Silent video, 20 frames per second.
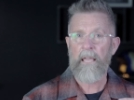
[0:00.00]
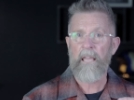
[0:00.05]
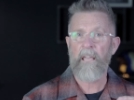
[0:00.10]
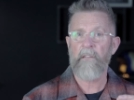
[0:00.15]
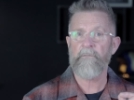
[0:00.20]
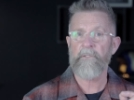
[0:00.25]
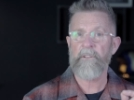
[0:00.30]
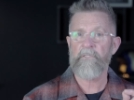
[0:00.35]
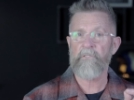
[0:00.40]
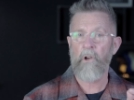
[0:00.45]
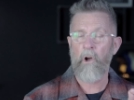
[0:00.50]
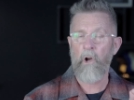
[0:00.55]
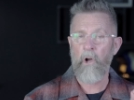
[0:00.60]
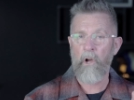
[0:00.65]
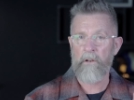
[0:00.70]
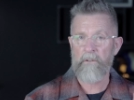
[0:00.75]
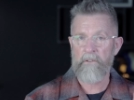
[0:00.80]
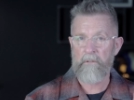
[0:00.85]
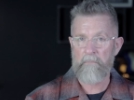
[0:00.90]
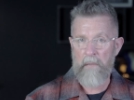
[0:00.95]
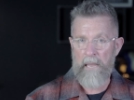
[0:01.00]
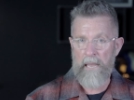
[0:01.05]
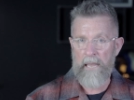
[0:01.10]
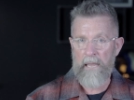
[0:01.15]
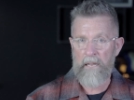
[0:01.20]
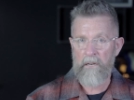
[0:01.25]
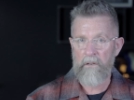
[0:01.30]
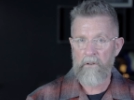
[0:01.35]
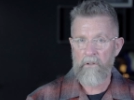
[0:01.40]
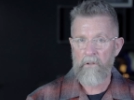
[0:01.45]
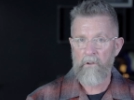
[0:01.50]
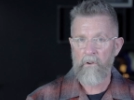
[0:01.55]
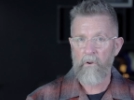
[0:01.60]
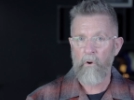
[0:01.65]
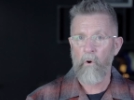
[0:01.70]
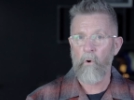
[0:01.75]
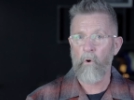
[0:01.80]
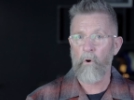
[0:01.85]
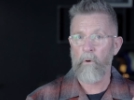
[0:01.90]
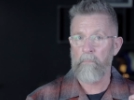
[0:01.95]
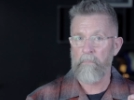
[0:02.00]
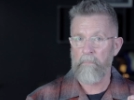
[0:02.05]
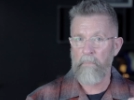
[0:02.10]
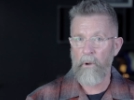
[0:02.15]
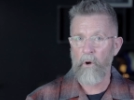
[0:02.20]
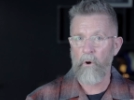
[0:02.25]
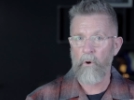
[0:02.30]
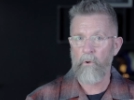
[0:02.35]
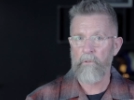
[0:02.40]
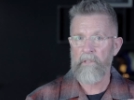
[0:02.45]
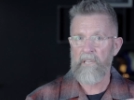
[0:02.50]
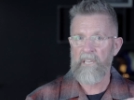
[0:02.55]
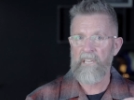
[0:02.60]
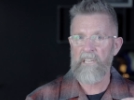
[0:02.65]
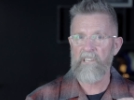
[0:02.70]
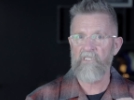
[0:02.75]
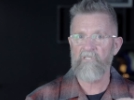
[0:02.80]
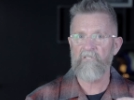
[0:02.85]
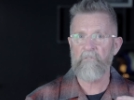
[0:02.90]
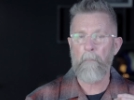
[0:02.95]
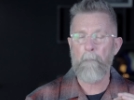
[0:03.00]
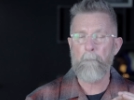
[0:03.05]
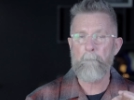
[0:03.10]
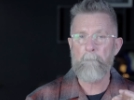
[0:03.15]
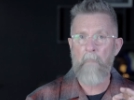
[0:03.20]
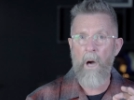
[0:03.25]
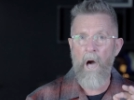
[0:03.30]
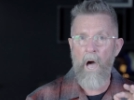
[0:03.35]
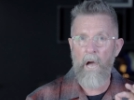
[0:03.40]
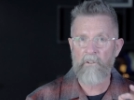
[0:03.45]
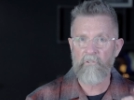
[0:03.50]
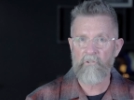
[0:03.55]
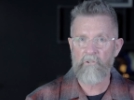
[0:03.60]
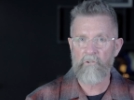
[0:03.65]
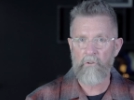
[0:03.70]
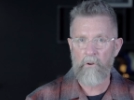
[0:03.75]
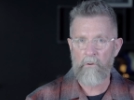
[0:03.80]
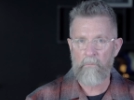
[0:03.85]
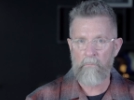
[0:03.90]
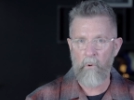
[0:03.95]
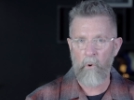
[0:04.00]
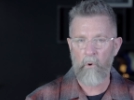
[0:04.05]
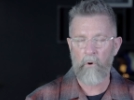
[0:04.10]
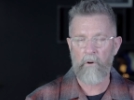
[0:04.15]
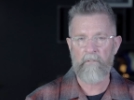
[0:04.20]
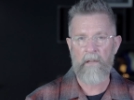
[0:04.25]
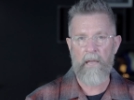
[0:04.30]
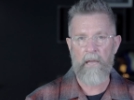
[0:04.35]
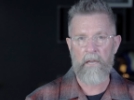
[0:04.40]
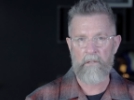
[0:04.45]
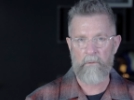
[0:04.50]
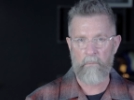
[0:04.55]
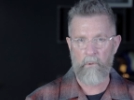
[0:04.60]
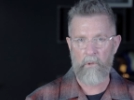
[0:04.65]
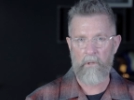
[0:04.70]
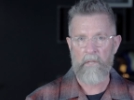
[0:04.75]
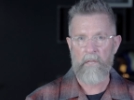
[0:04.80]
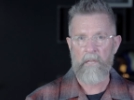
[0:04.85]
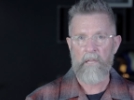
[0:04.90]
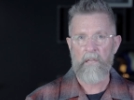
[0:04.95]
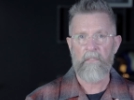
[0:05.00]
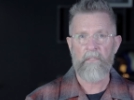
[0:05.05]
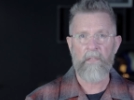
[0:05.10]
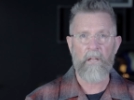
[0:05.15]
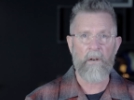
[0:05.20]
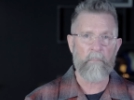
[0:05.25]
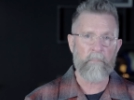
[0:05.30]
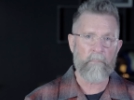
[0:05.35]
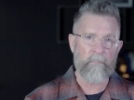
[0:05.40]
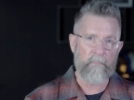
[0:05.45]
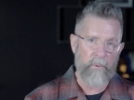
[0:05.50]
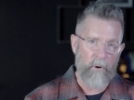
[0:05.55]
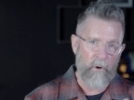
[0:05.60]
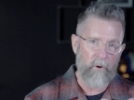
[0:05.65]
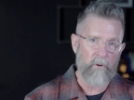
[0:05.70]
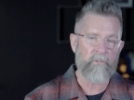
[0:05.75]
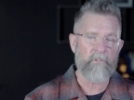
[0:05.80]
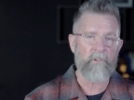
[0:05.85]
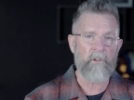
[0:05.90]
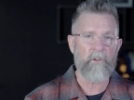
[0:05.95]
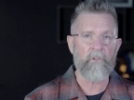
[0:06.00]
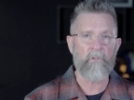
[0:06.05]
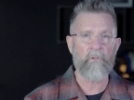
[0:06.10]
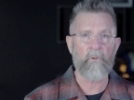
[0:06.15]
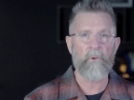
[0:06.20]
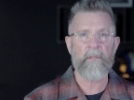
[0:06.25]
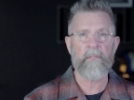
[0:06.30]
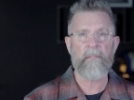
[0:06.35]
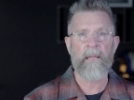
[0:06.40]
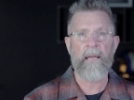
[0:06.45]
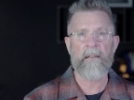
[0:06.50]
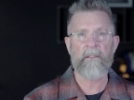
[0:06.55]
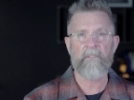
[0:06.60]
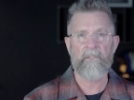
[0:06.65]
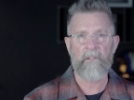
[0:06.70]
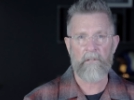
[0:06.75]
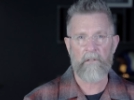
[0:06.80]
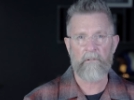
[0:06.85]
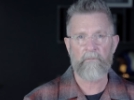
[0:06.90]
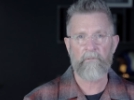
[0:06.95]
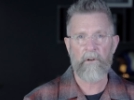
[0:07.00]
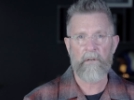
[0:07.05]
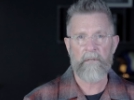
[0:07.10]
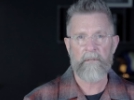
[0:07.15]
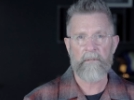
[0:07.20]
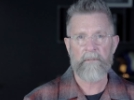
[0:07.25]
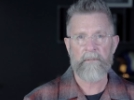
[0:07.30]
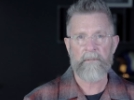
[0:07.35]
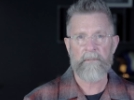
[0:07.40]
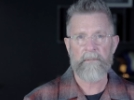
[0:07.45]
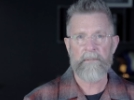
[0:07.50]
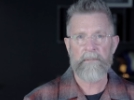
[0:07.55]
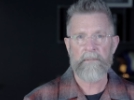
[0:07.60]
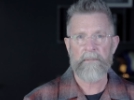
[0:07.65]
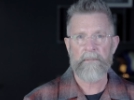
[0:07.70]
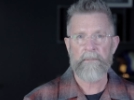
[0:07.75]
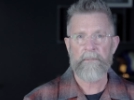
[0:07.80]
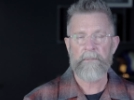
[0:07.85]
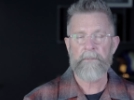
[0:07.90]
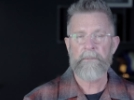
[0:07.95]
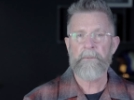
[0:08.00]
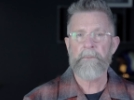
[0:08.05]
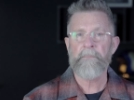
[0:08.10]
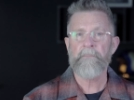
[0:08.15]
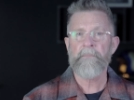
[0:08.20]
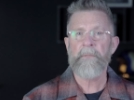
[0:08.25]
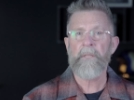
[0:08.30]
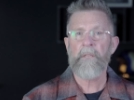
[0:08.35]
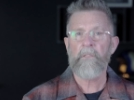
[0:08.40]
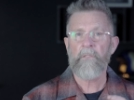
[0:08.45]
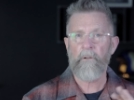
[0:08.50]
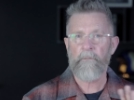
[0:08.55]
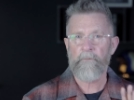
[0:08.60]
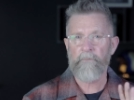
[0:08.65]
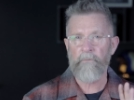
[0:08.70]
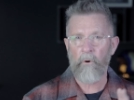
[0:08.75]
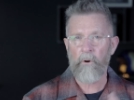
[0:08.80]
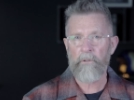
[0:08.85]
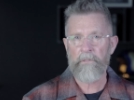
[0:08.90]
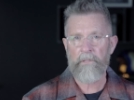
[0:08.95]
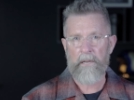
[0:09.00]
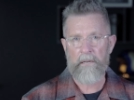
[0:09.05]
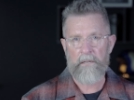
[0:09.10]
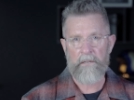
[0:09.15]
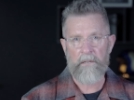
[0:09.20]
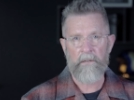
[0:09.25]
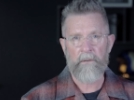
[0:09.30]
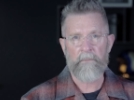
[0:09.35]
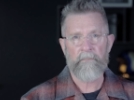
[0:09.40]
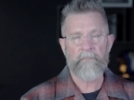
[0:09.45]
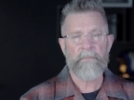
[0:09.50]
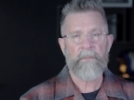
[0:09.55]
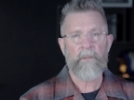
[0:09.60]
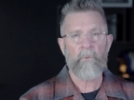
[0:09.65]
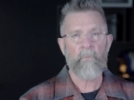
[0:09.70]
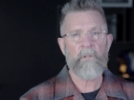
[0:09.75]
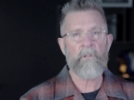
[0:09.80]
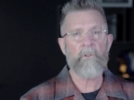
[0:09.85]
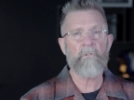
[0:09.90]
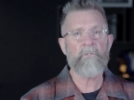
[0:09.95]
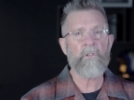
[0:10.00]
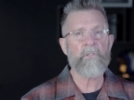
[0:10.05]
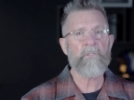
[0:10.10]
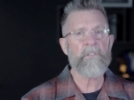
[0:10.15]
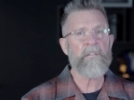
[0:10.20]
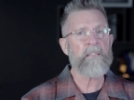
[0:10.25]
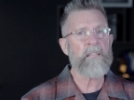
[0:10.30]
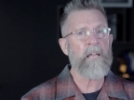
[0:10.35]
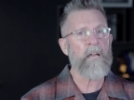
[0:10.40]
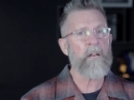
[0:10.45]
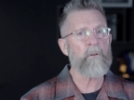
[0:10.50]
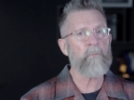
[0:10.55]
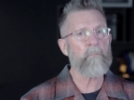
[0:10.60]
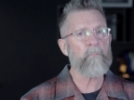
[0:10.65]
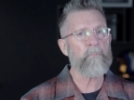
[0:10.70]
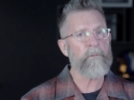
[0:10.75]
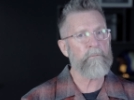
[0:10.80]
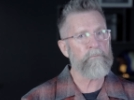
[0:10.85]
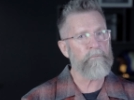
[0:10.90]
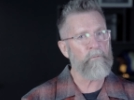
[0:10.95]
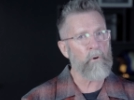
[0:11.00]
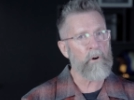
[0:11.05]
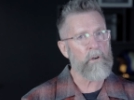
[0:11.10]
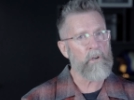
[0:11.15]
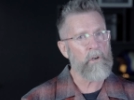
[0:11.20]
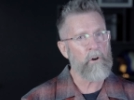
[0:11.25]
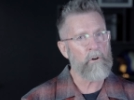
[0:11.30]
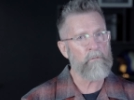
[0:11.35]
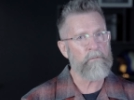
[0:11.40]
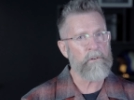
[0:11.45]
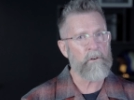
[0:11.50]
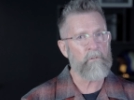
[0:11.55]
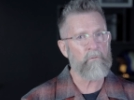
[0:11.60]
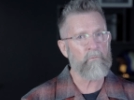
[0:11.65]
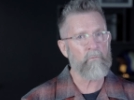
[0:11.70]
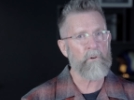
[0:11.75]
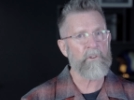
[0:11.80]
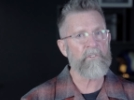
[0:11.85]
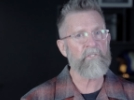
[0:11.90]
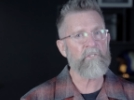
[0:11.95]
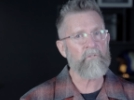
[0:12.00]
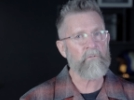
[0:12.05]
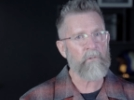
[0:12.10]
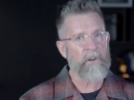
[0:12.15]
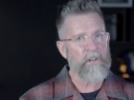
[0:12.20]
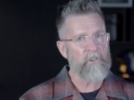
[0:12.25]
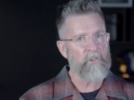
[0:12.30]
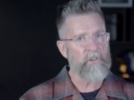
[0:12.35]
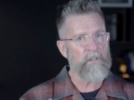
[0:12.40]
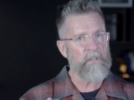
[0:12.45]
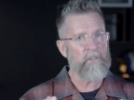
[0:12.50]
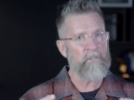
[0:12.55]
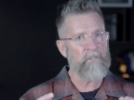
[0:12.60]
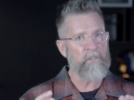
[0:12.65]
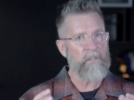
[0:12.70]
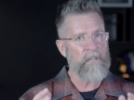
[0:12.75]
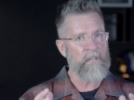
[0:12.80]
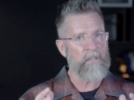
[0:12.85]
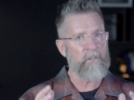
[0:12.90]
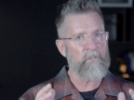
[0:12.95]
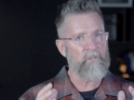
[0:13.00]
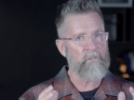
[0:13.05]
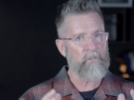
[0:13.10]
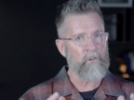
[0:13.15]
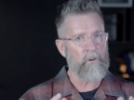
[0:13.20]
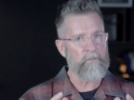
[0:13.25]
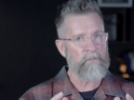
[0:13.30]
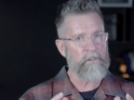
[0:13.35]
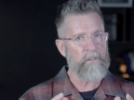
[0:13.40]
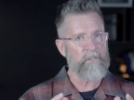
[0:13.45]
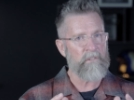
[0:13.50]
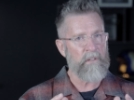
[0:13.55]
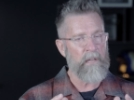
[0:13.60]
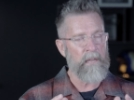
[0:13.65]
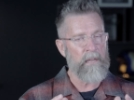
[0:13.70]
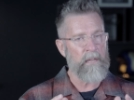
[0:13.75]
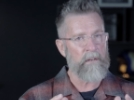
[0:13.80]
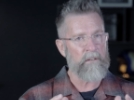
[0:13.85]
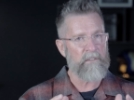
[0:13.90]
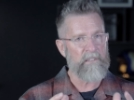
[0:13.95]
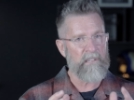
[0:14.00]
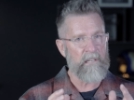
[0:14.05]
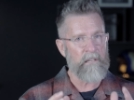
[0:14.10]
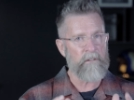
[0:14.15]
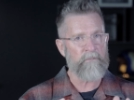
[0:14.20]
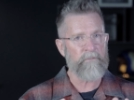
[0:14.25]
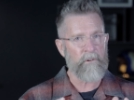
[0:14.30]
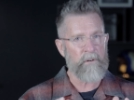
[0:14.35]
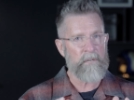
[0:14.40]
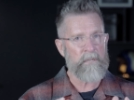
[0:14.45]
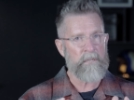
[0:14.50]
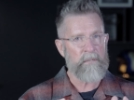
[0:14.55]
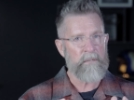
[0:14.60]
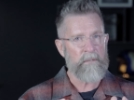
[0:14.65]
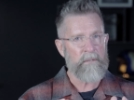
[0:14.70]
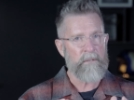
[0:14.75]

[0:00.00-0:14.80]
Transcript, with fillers: if it's on demand, or both, is much more valuable than a person doing that delivery. The fourth idea we used to think that before COVID, restrictions in service delivery